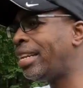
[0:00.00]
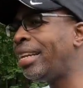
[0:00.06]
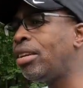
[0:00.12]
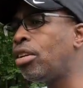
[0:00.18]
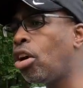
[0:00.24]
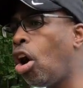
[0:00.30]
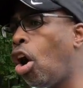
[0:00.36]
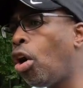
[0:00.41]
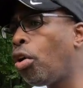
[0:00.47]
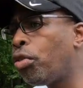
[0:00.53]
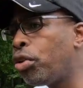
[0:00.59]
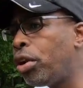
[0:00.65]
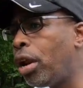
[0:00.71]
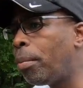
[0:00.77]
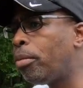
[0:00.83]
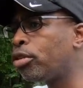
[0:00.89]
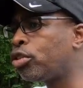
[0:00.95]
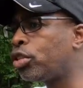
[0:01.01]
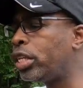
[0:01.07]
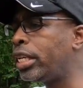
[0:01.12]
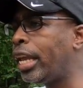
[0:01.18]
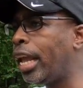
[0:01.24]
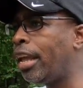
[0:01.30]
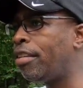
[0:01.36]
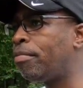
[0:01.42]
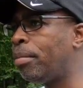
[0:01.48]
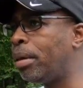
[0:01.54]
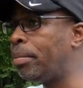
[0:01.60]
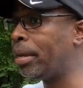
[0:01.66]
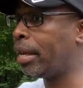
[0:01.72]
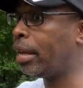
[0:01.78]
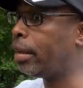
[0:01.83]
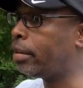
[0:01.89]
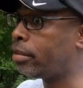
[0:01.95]
I didn't call the number she gave me
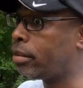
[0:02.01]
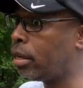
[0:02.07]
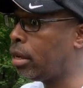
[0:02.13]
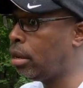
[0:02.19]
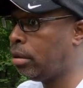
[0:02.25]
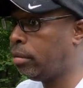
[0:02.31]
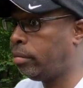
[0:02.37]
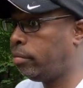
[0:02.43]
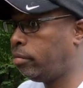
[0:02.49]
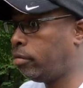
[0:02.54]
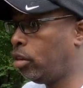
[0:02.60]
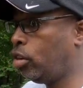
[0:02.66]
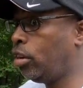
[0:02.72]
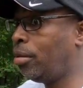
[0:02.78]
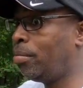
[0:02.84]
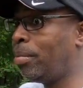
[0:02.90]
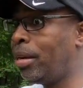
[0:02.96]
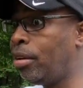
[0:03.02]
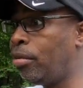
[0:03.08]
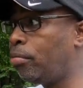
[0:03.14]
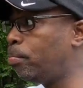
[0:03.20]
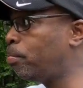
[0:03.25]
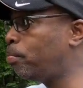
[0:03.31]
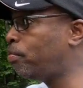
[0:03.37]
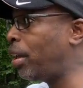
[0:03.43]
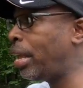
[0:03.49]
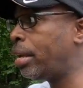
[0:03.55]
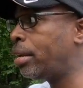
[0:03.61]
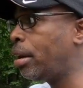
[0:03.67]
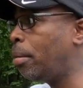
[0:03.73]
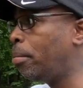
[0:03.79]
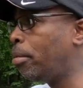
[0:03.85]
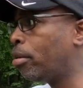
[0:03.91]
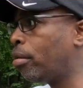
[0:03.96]
because it could have been a fake
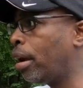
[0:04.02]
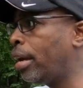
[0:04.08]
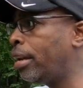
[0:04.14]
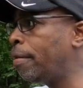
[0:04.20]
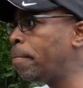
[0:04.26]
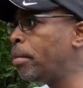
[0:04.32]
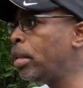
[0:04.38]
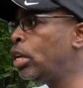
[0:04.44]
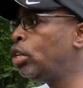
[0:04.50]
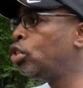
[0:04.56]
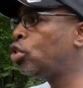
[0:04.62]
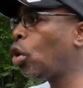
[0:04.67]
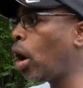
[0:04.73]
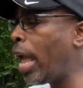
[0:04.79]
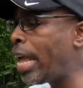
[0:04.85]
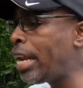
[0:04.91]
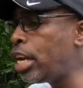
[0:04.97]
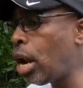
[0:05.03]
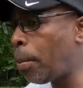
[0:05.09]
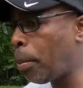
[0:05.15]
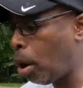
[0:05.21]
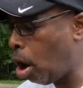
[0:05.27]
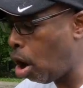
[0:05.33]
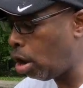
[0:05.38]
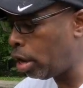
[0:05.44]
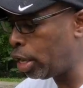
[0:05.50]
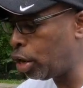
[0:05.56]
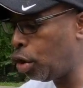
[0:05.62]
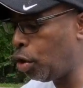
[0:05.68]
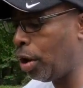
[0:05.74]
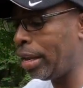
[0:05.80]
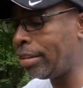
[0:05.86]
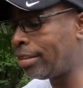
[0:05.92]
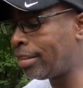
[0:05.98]
number, right? So I ended up calling
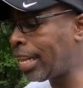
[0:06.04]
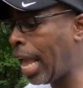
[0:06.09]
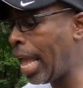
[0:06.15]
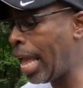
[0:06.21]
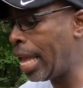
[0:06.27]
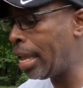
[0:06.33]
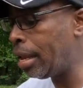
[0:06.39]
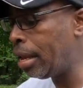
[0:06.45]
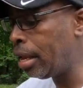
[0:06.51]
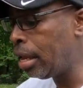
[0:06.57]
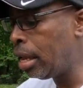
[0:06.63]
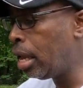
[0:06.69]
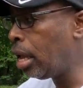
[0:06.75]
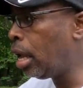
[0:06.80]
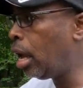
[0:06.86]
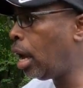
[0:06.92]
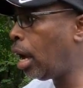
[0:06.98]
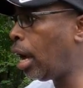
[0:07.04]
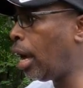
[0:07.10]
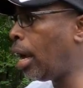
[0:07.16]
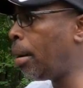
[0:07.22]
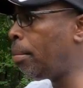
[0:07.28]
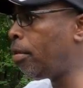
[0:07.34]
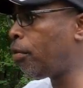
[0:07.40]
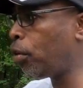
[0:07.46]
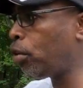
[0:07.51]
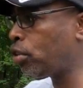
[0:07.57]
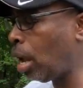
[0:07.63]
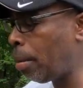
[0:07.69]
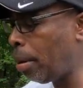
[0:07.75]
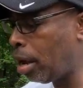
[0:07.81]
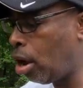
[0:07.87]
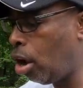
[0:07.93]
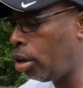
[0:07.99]
her and saying, the first
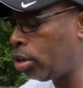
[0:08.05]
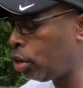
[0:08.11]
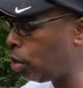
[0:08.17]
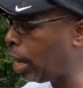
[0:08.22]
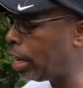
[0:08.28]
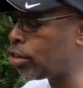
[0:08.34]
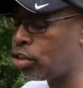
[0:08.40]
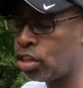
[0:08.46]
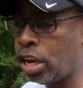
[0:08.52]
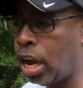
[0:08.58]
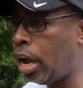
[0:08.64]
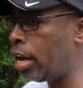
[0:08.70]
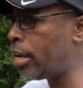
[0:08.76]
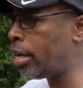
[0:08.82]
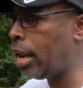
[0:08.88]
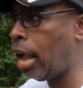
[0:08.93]
time I called her, I just got